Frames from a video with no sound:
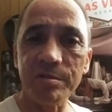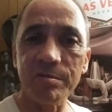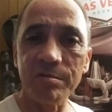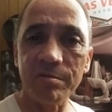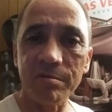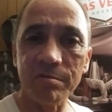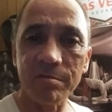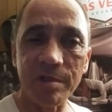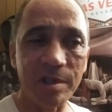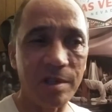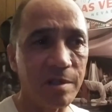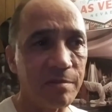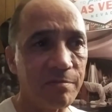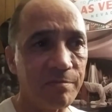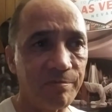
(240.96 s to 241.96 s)
you
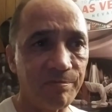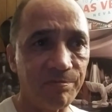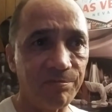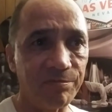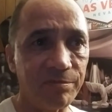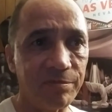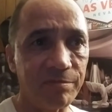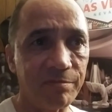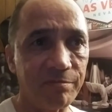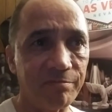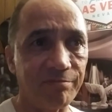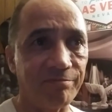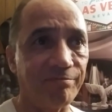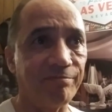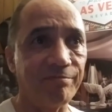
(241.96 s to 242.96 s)
where
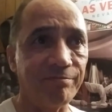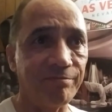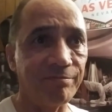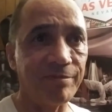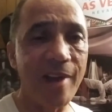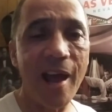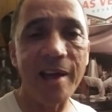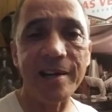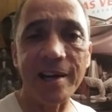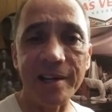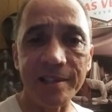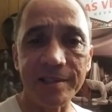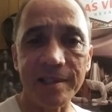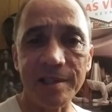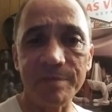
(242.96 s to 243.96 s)
9
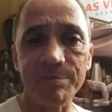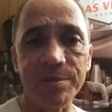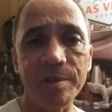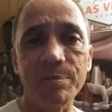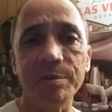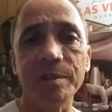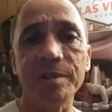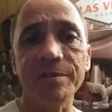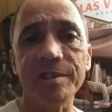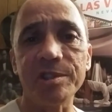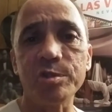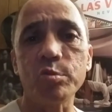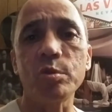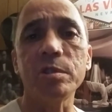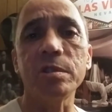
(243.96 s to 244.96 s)
out of 10 people in
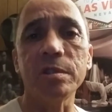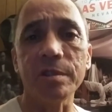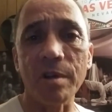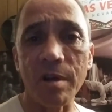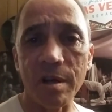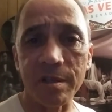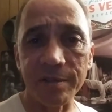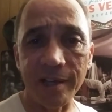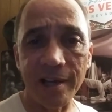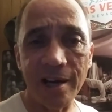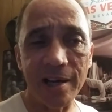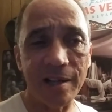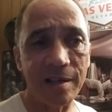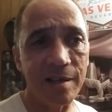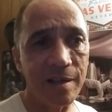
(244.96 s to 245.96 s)
this world are. They
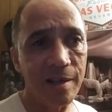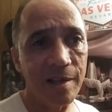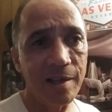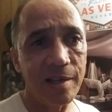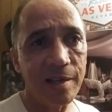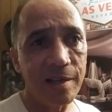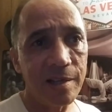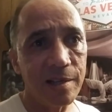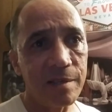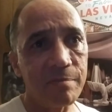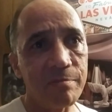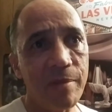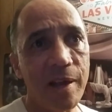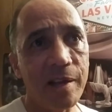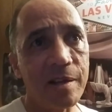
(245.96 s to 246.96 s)
gotta
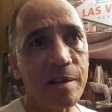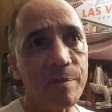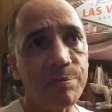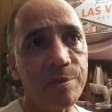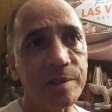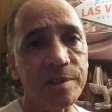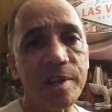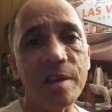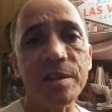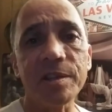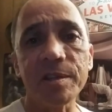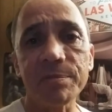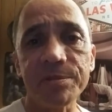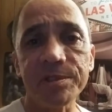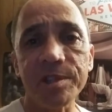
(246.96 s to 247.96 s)
make up and tell
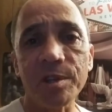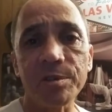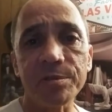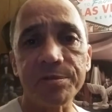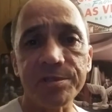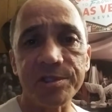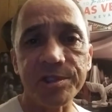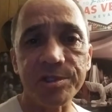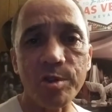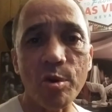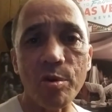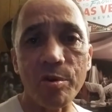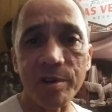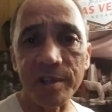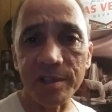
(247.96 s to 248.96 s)
themselves
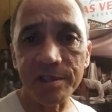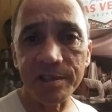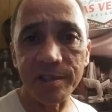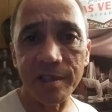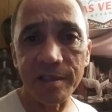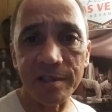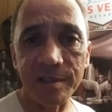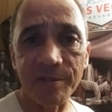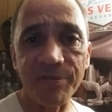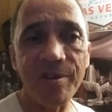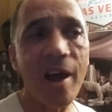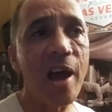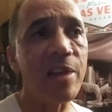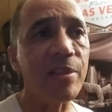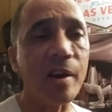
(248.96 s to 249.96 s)
stories that
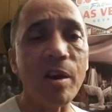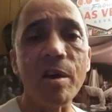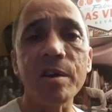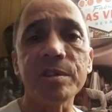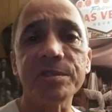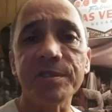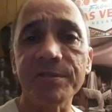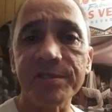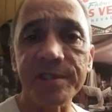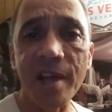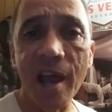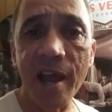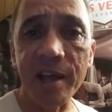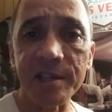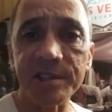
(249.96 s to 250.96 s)
defy the laws of
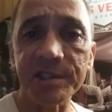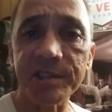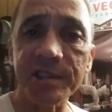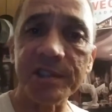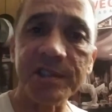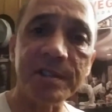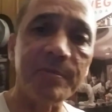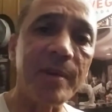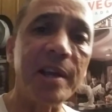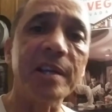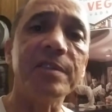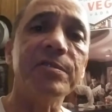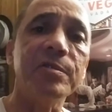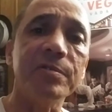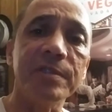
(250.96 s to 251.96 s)
science just to make
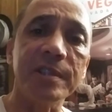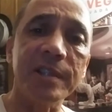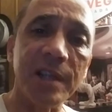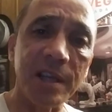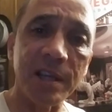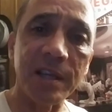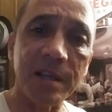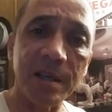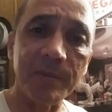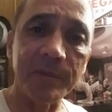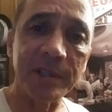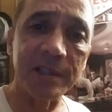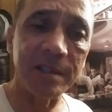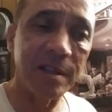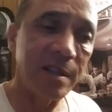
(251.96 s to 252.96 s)
it through the day. I
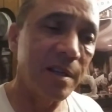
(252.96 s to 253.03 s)
mean,